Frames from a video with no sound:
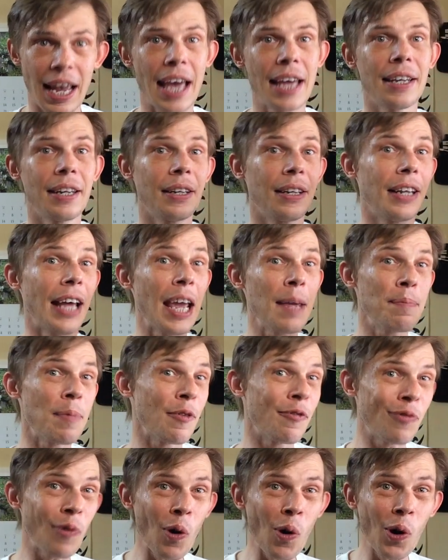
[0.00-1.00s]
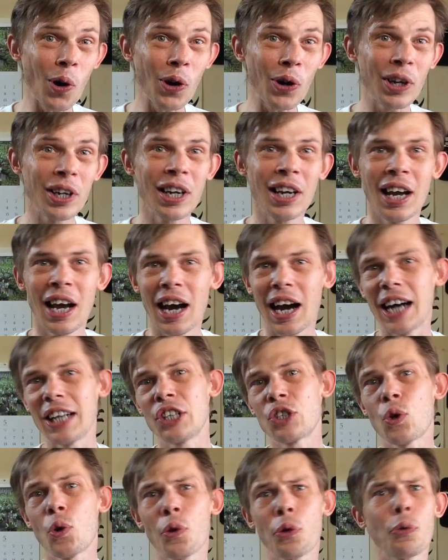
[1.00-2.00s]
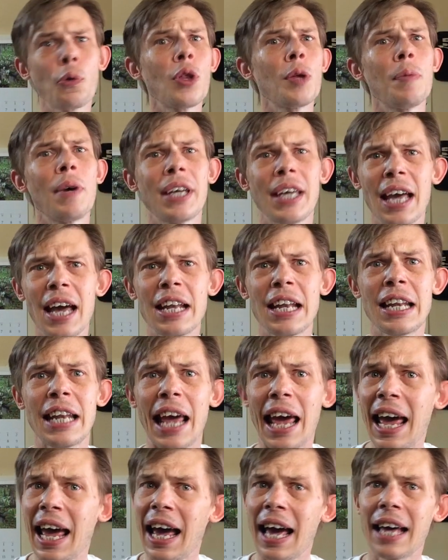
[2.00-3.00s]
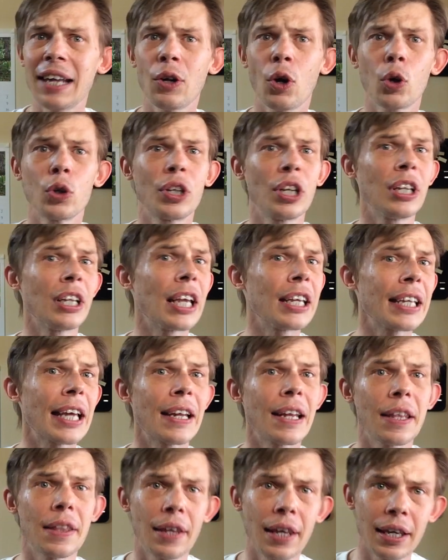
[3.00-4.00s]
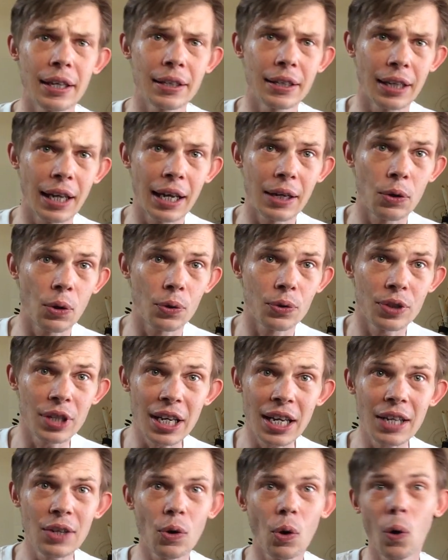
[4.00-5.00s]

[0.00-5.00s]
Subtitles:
and the night before I just go through them again and add or delete anything that I don't need,